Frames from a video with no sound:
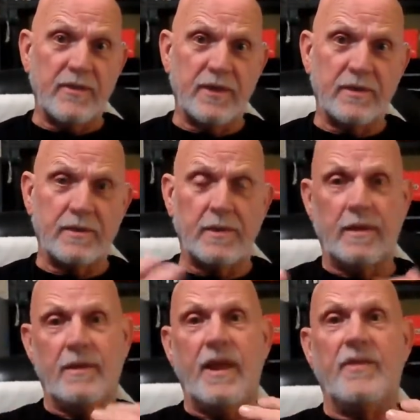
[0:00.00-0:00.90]
And
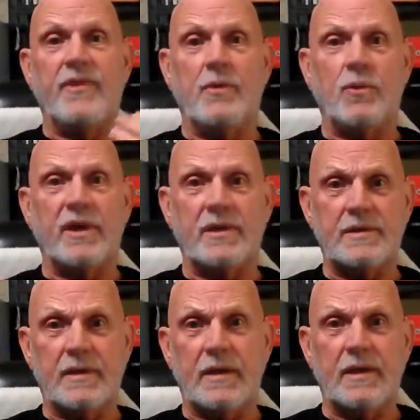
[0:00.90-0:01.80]
then
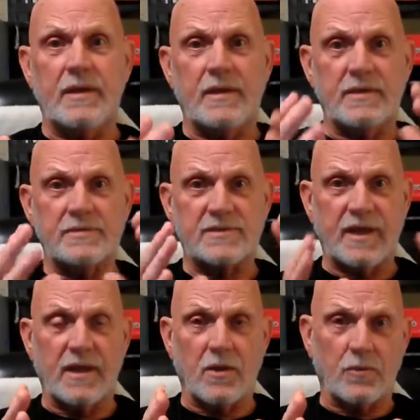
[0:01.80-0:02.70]
we
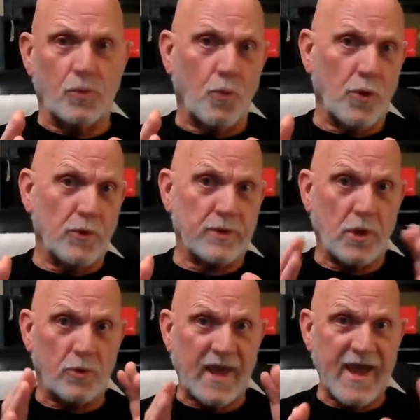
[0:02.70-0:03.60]
settle on a word
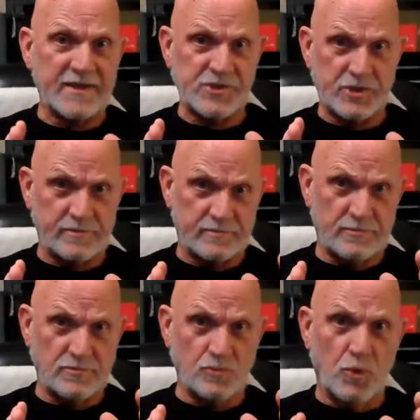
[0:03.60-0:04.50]
called action.
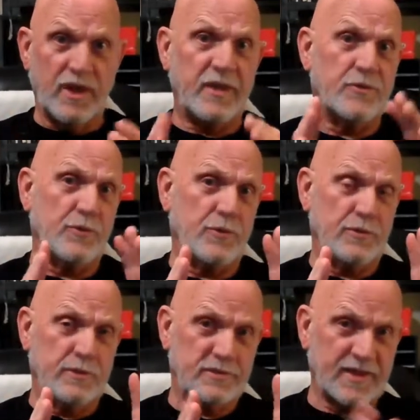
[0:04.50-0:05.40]
We
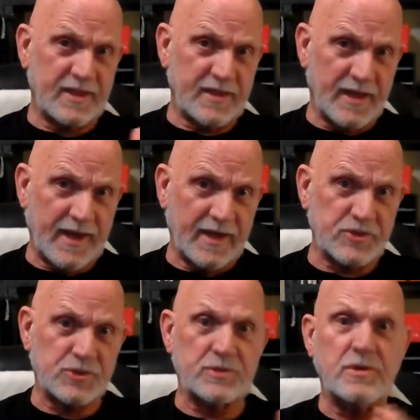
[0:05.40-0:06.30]
either take that
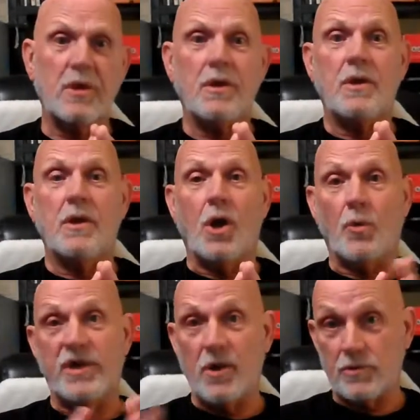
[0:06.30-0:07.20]
action
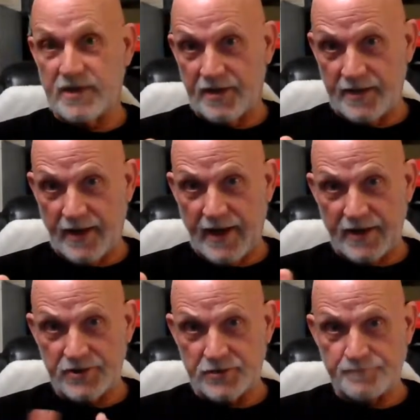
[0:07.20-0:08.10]
or we don't take that
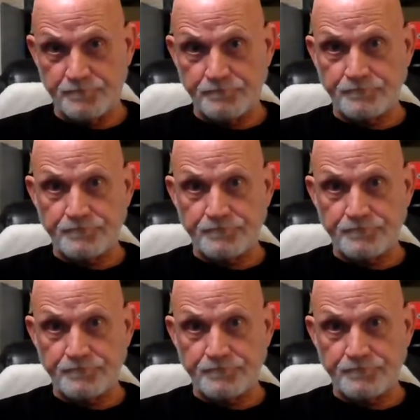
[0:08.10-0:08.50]
action.